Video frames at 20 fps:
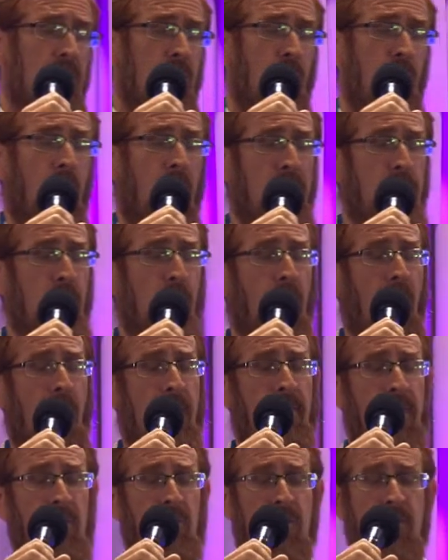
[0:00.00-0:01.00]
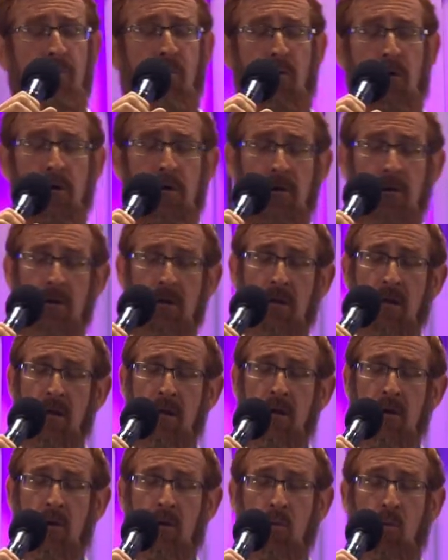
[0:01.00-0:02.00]
when Muhammad was born,
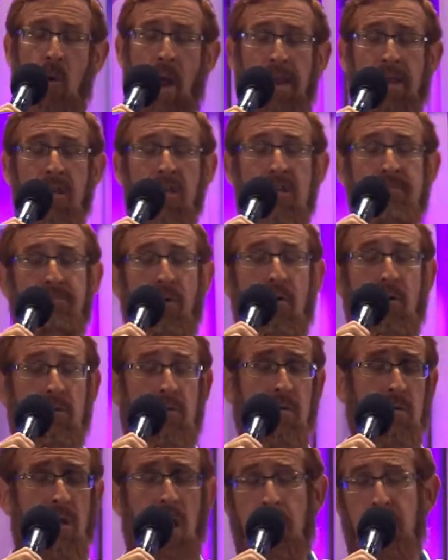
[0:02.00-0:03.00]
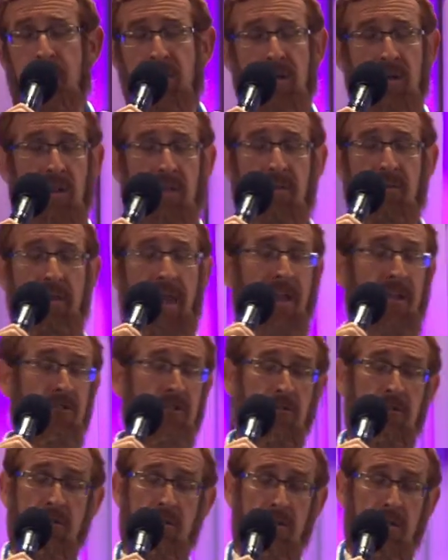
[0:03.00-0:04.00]
when he spoke to Gabriel the
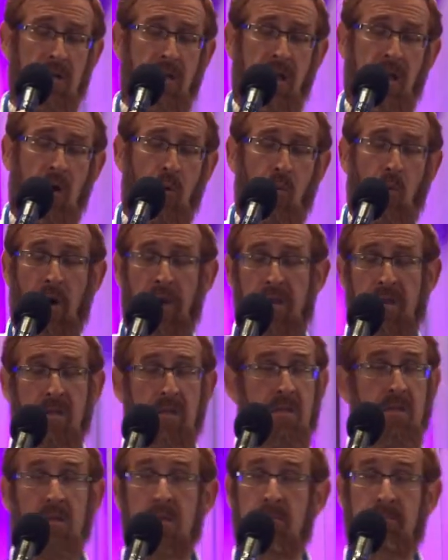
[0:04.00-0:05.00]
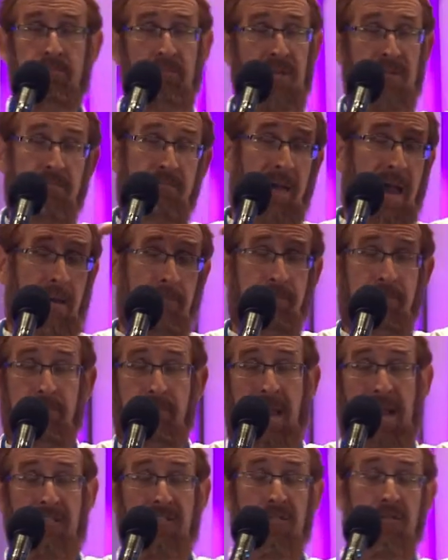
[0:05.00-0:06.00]
angel, what his ma- ma-
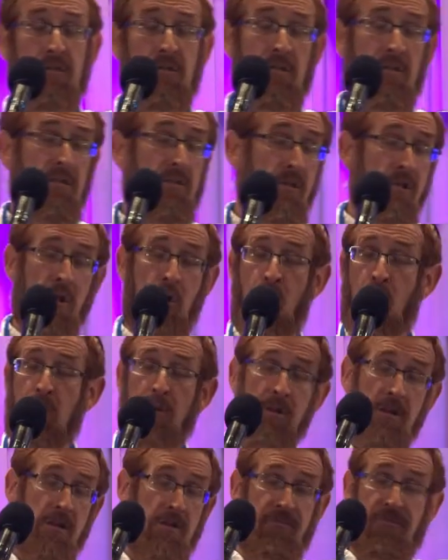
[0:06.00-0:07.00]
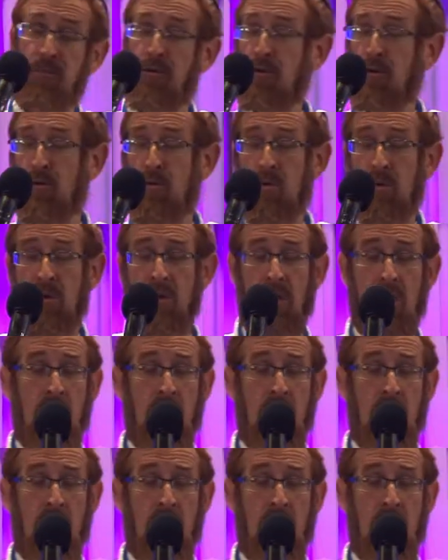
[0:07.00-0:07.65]
magical horse flew,